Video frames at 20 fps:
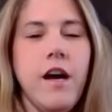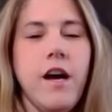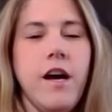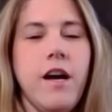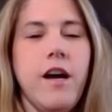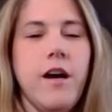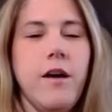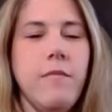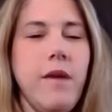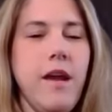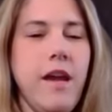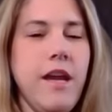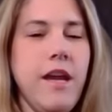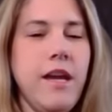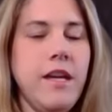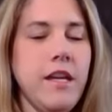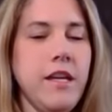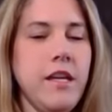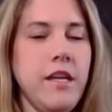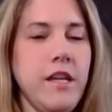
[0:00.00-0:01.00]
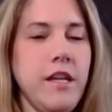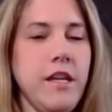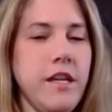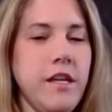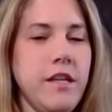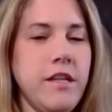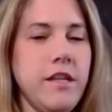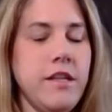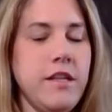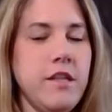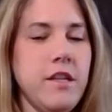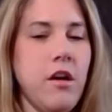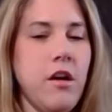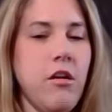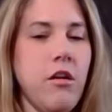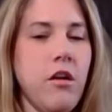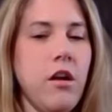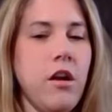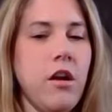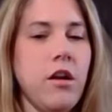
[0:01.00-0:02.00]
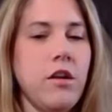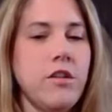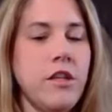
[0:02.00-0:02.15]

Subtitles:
Aiken is our